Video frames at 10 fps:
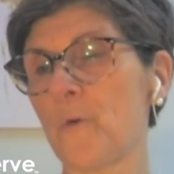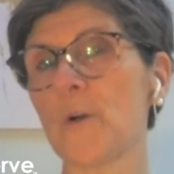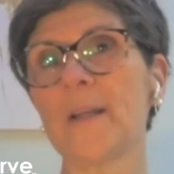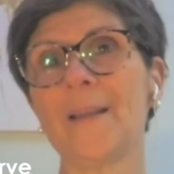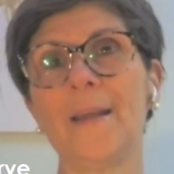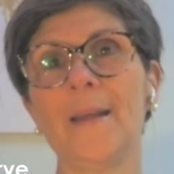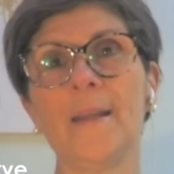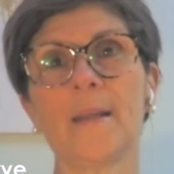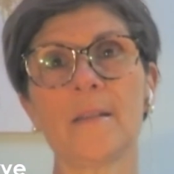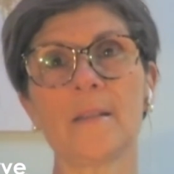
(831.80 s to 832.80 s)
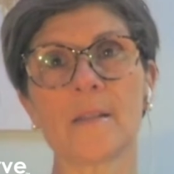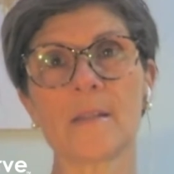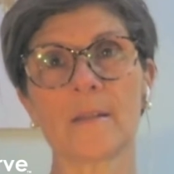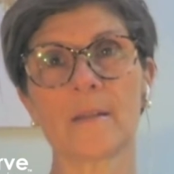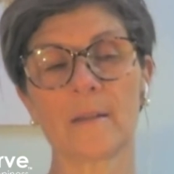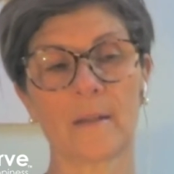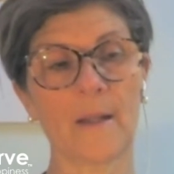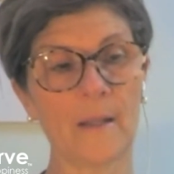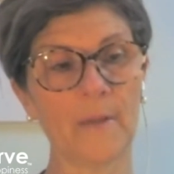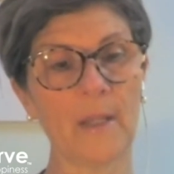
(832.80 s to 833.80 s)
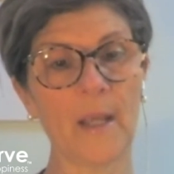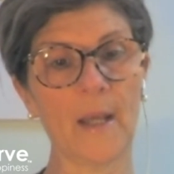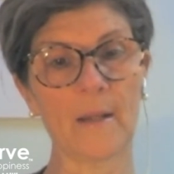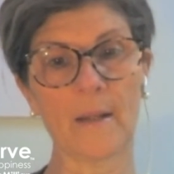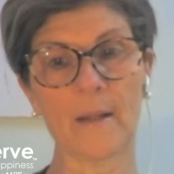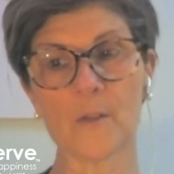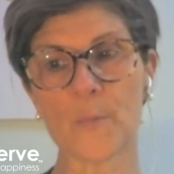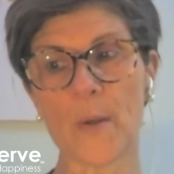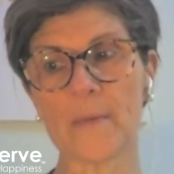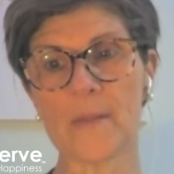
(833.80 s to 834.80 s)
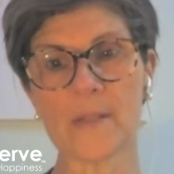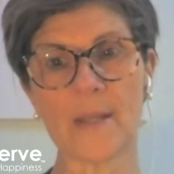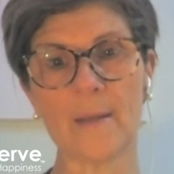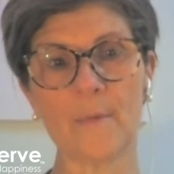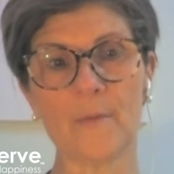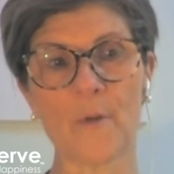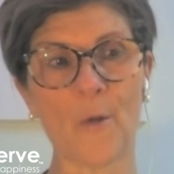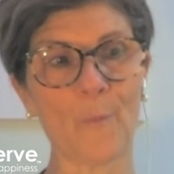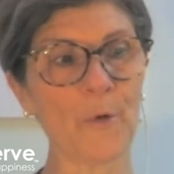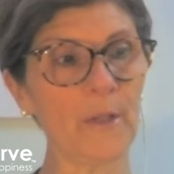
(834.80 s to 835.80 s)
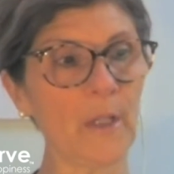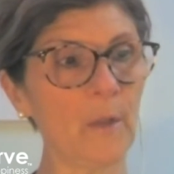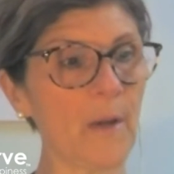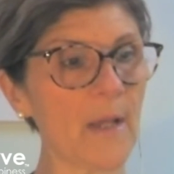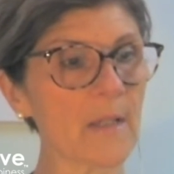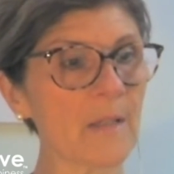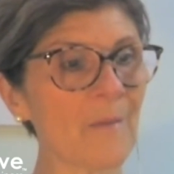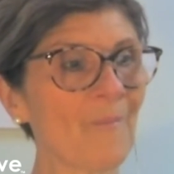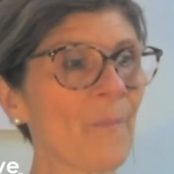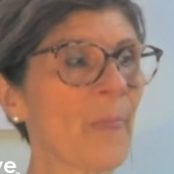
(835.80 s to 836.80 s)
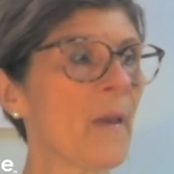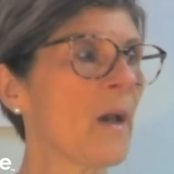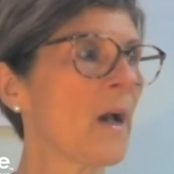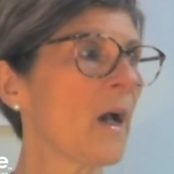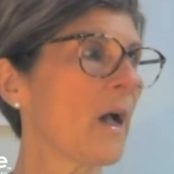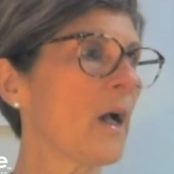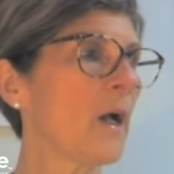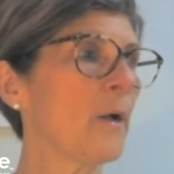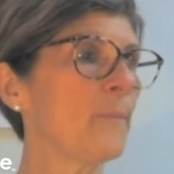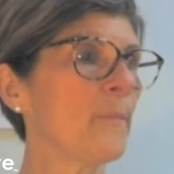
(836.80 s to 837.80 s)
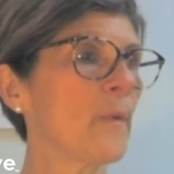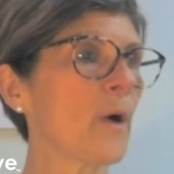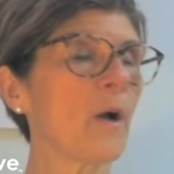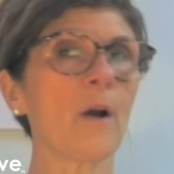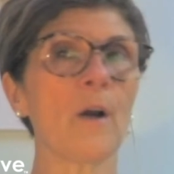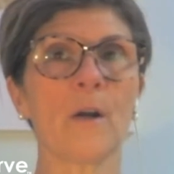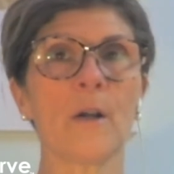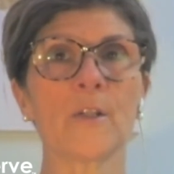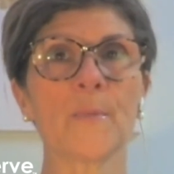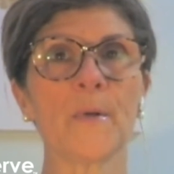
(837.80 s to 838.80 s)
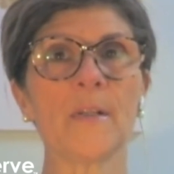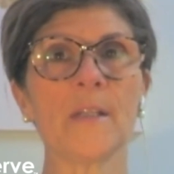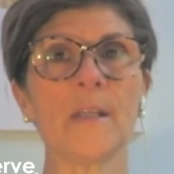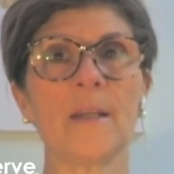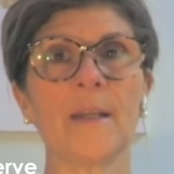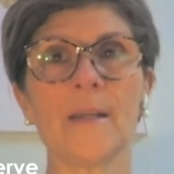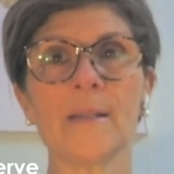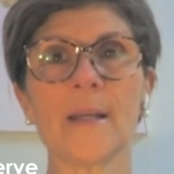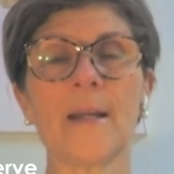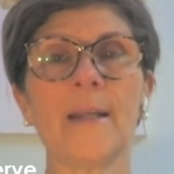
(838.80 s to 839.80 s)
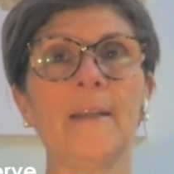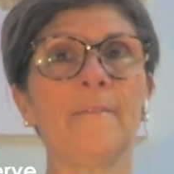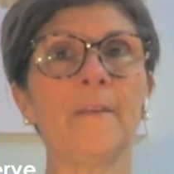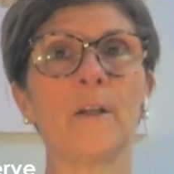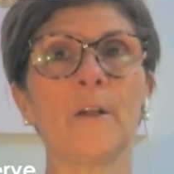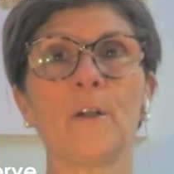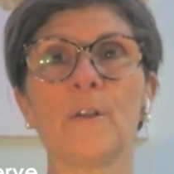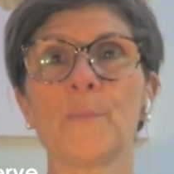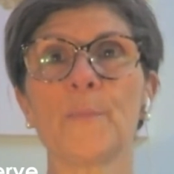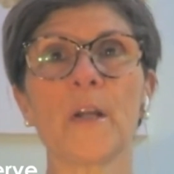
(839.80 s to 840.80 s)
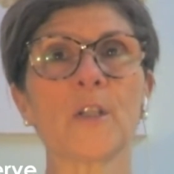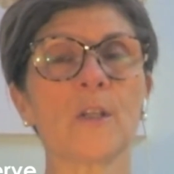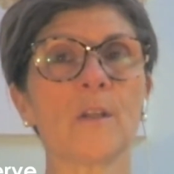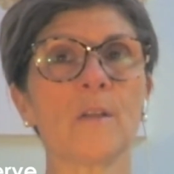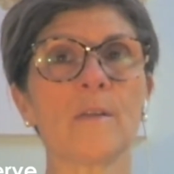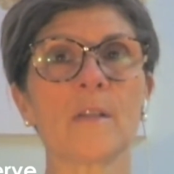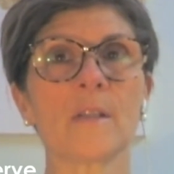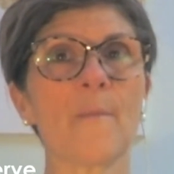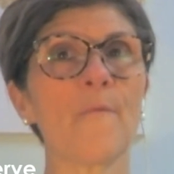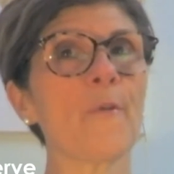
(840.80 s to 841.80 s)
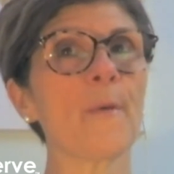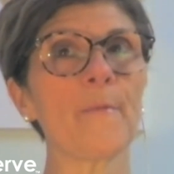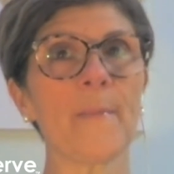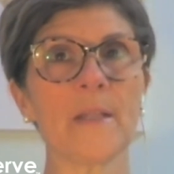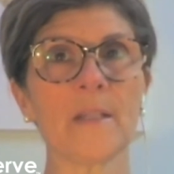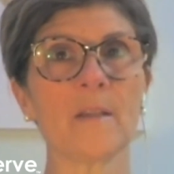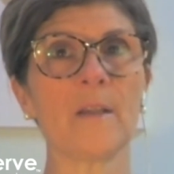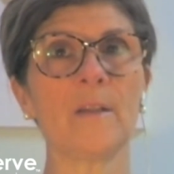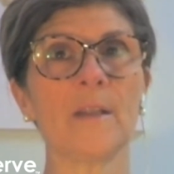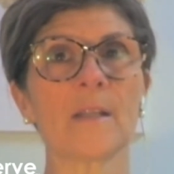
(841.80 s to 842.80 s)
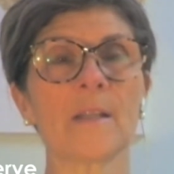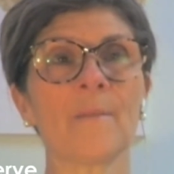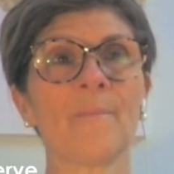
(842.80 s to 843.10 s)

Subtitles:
Canadians, I live in Canada, it's probably the same, if not more in the US, are experiencing anxiety, fear, depression, some form of mental illness.